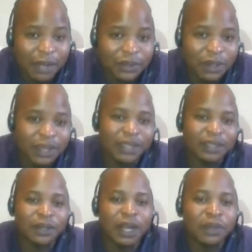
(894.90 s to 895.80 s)
Sorry.
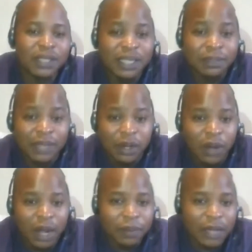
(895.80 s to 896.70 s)
Are we seeing Mzali
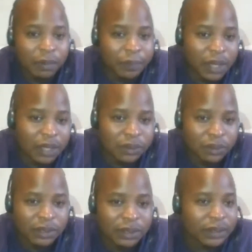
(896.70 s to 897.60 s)
Wami coming back
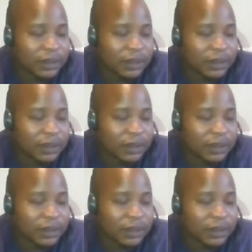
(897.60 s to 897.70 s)
soon?